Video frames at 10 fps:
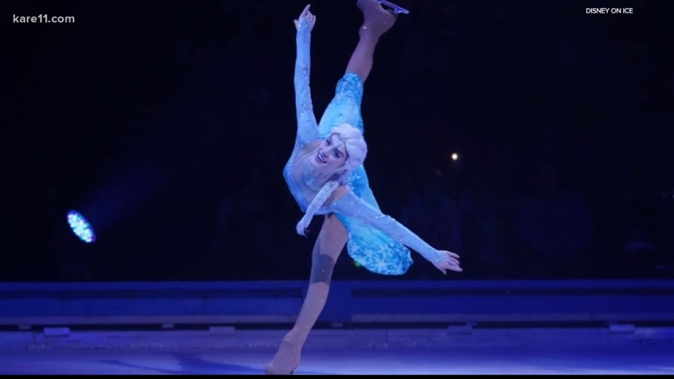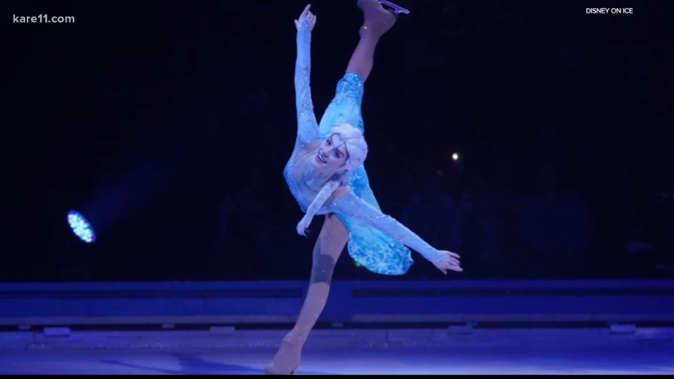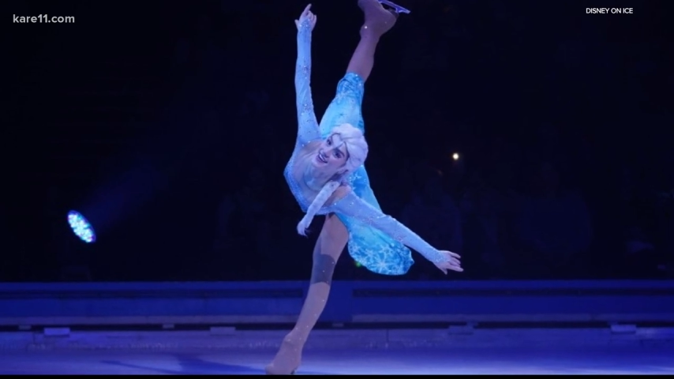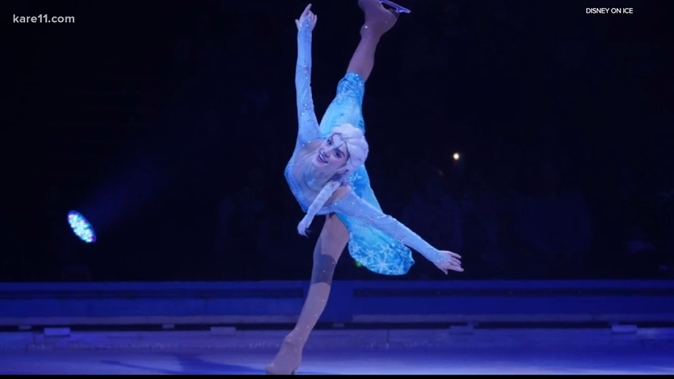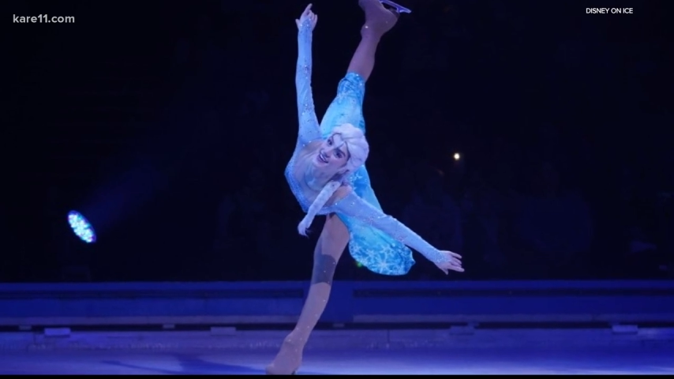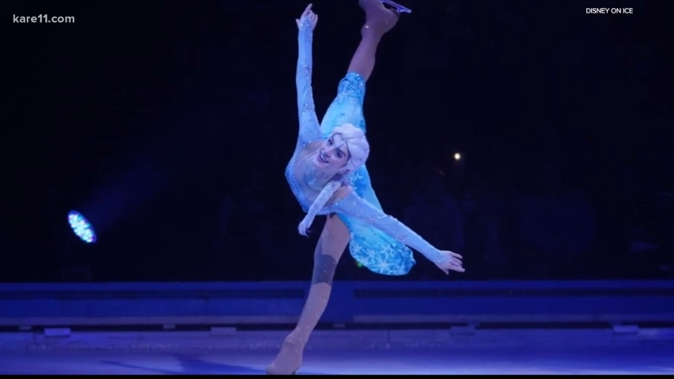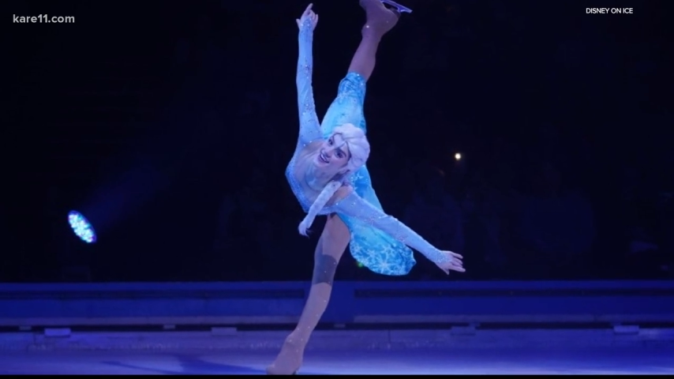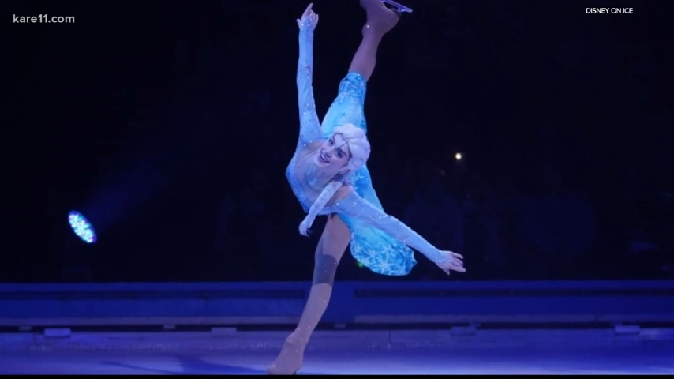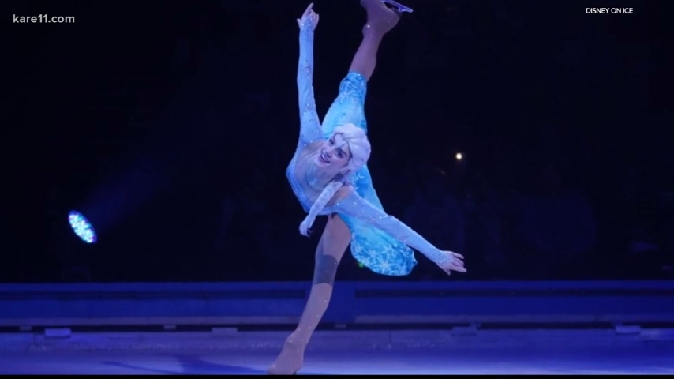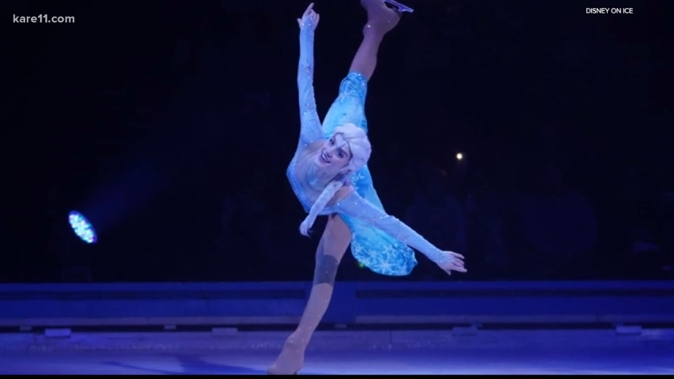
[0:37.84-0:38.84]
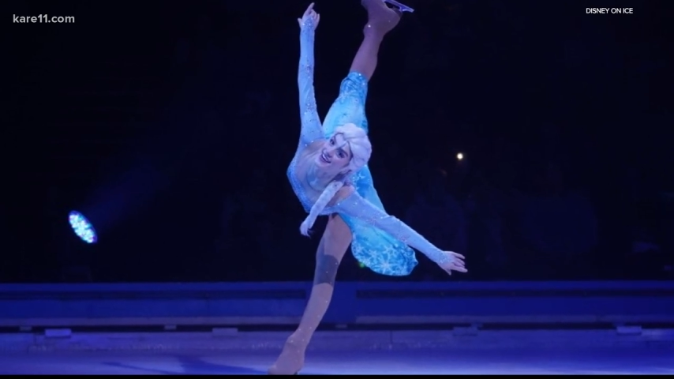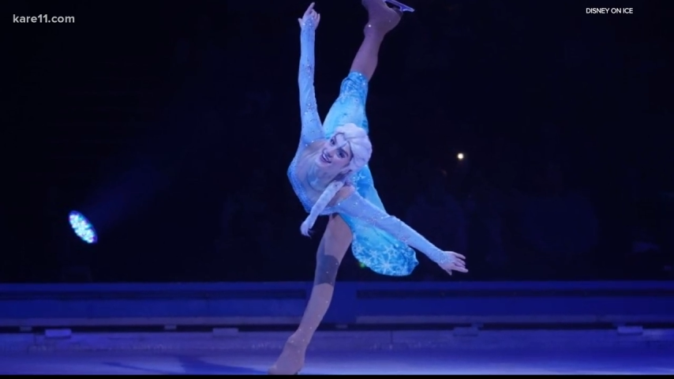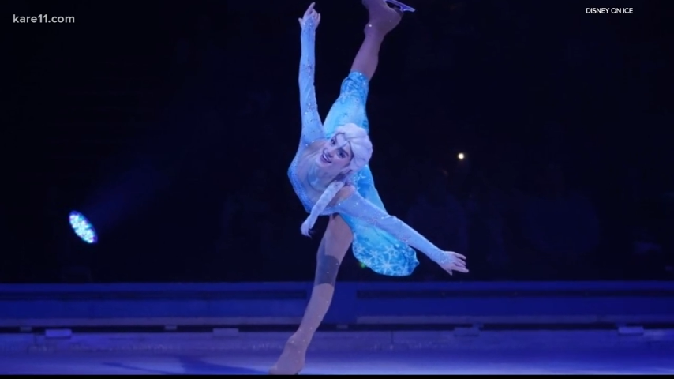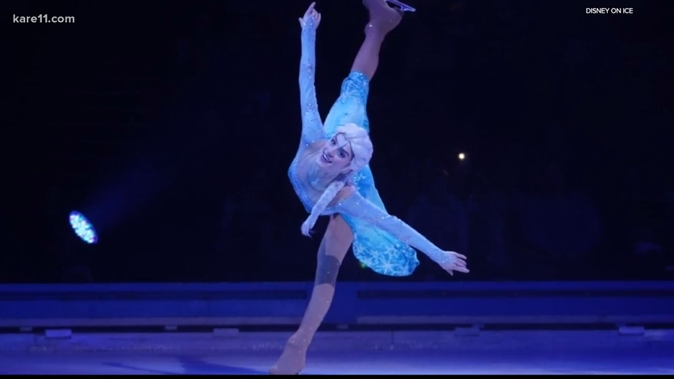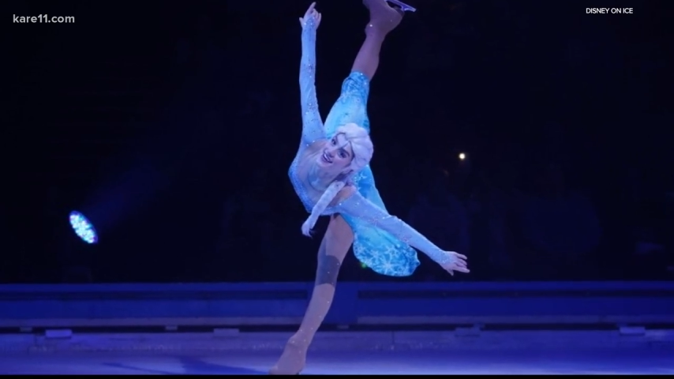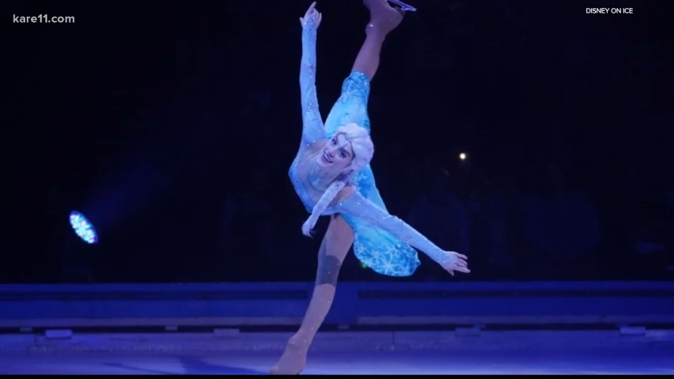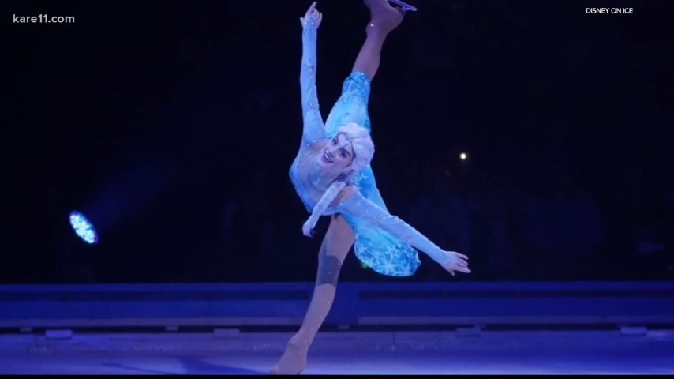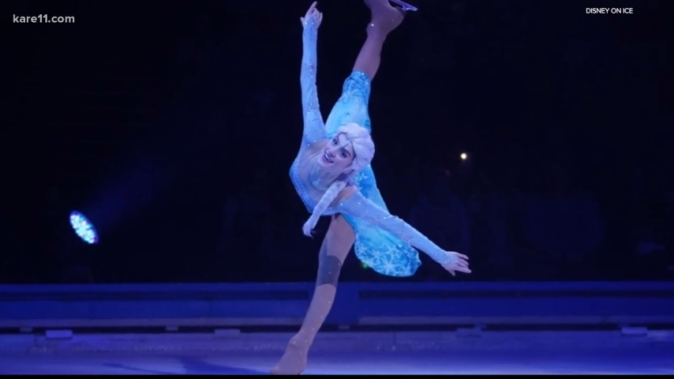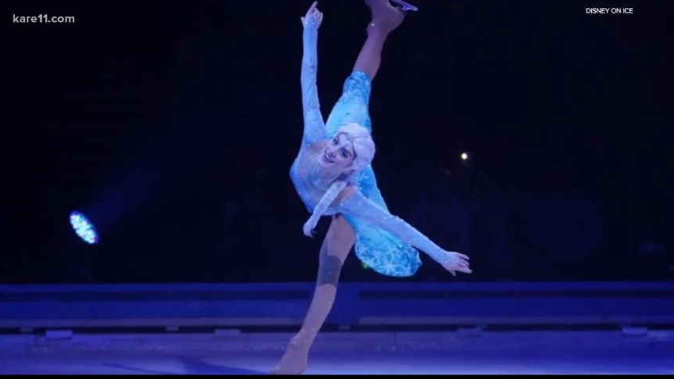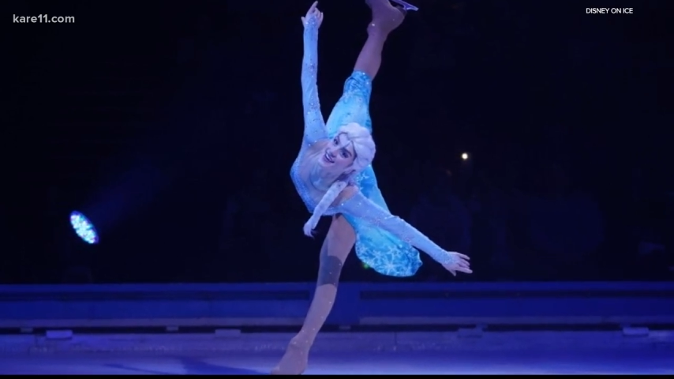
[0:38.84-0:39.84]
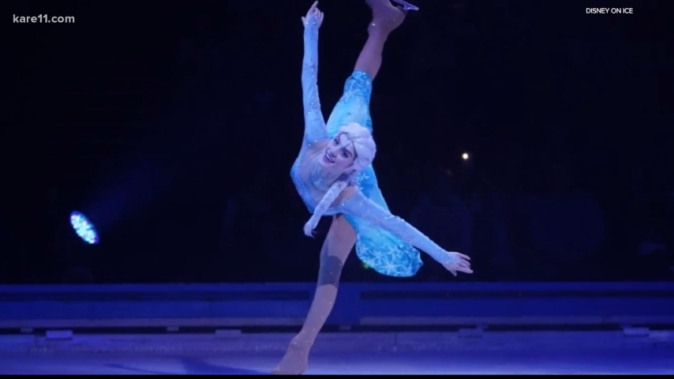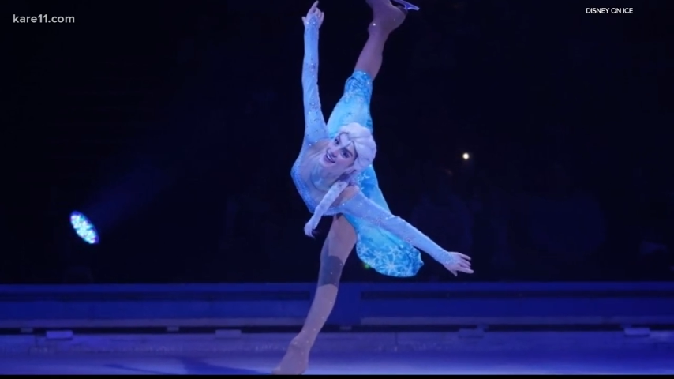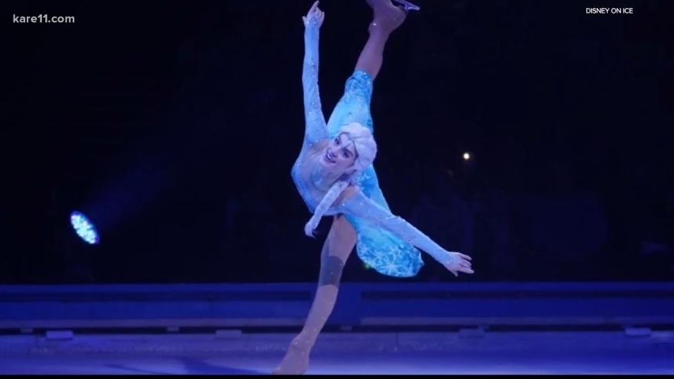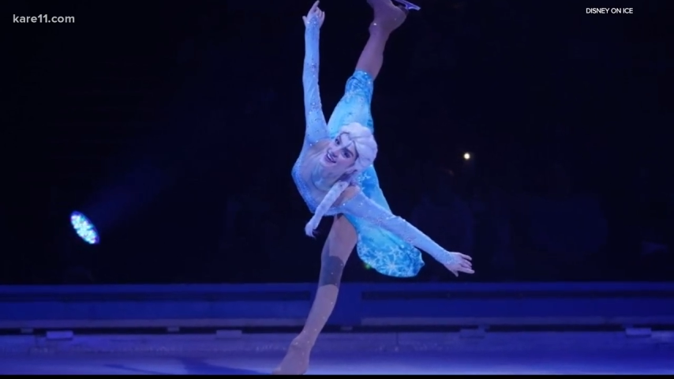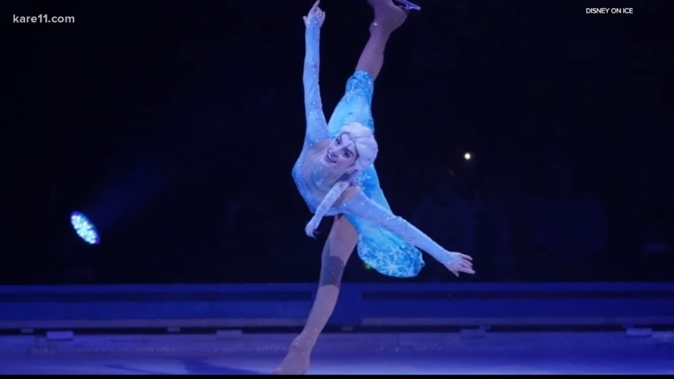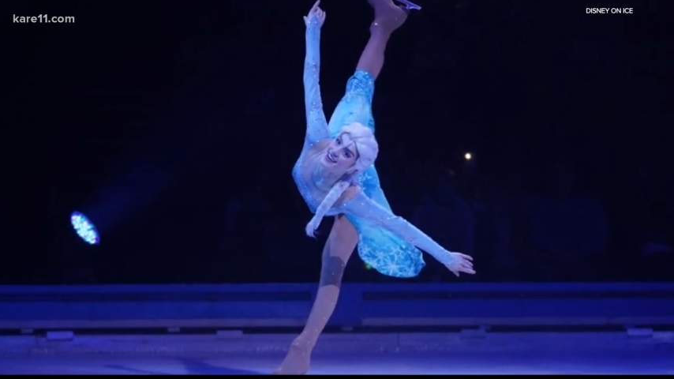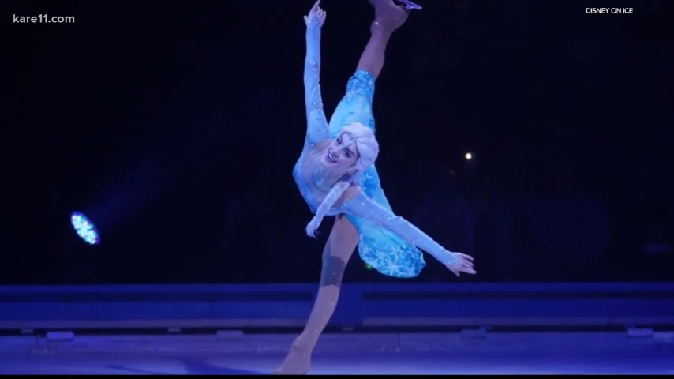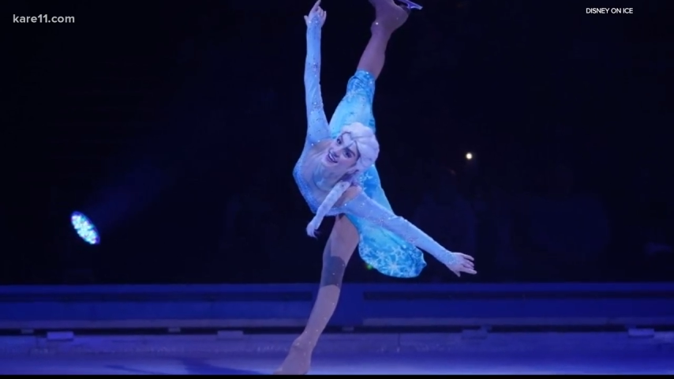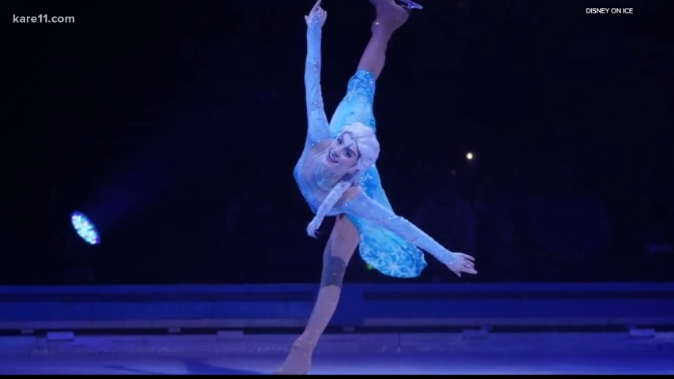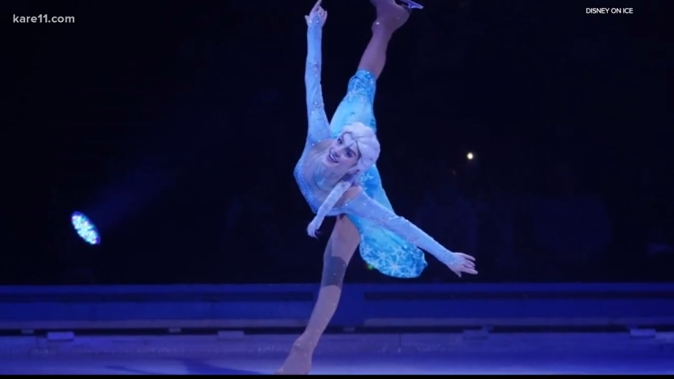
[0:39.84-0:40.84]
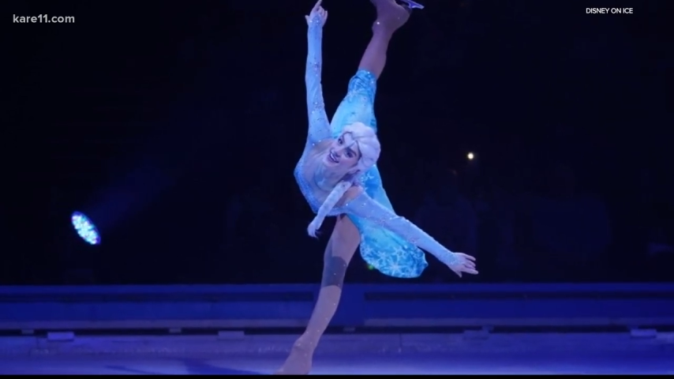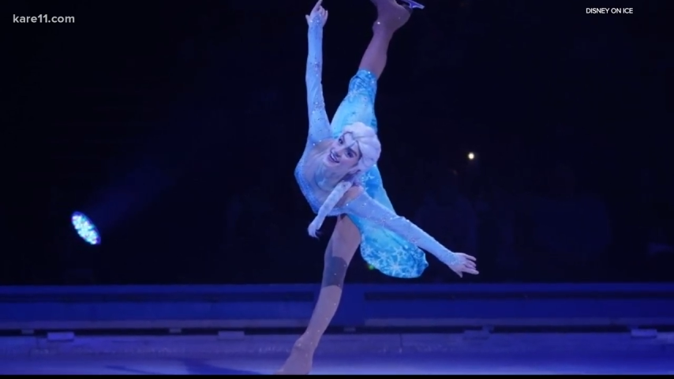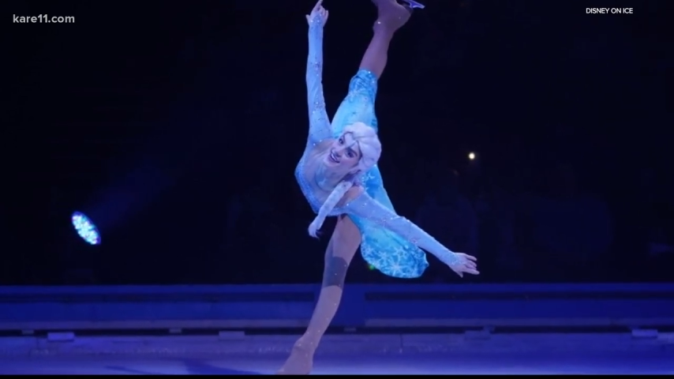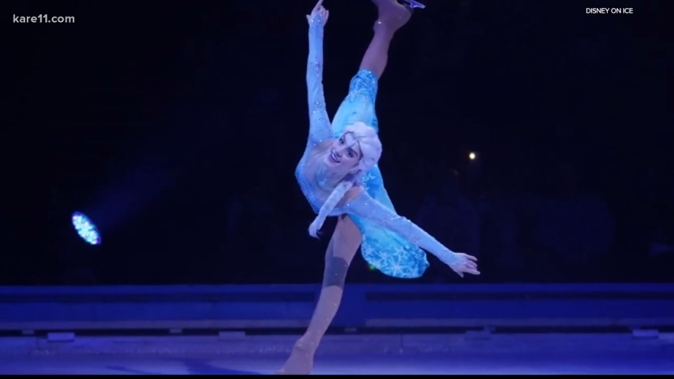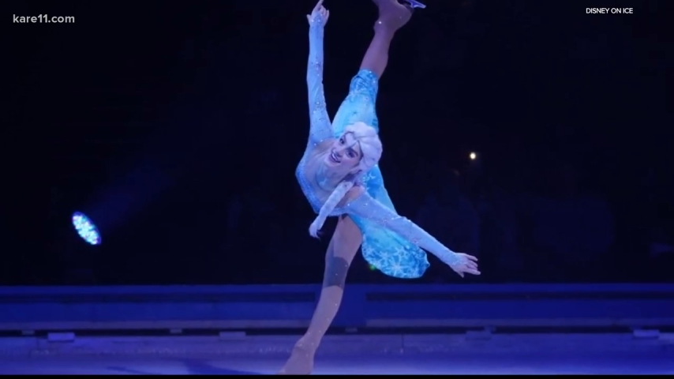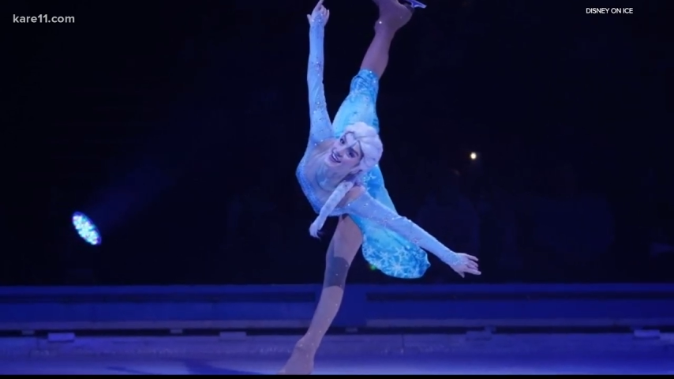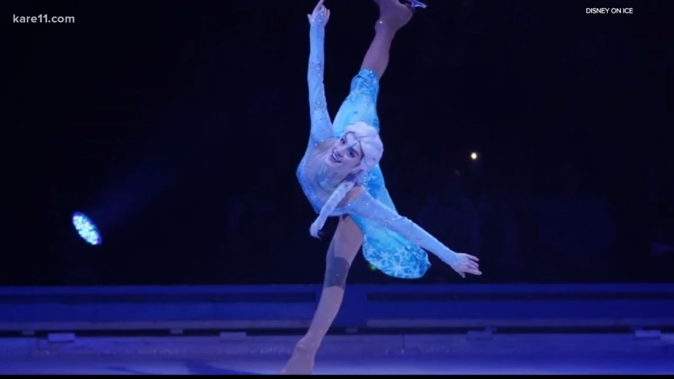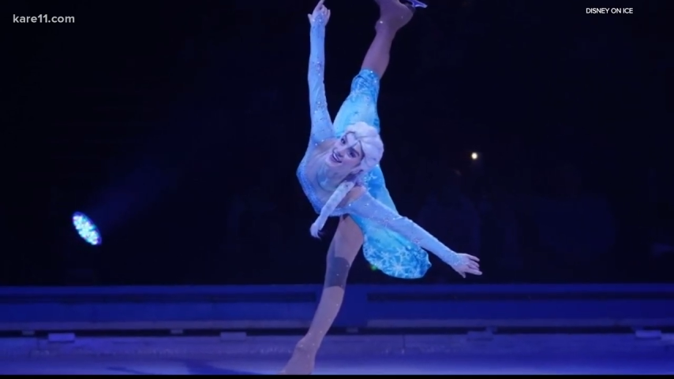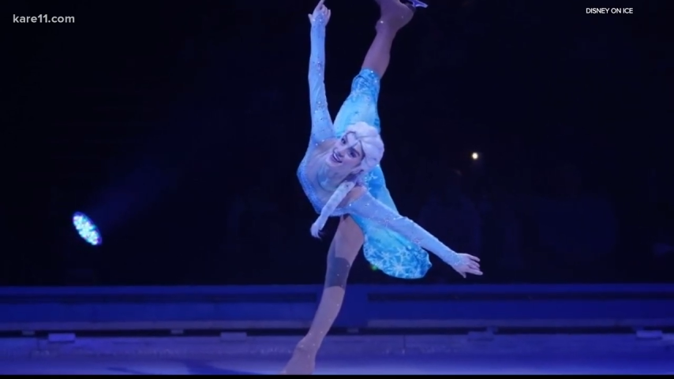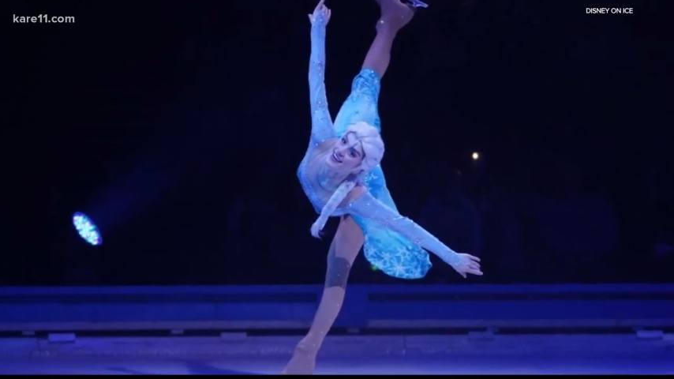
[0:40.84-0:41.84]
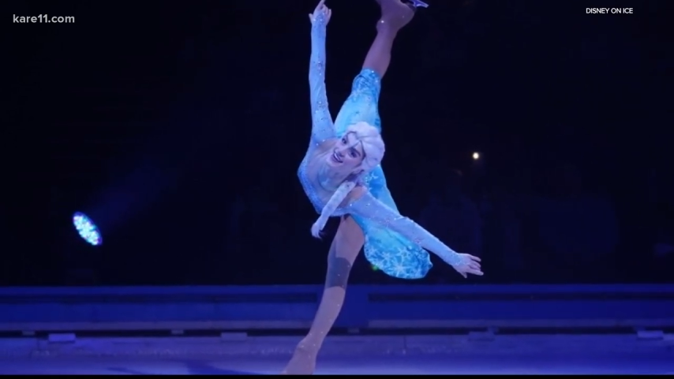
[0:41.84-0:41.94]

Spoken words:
Nobody's mouth can be seen.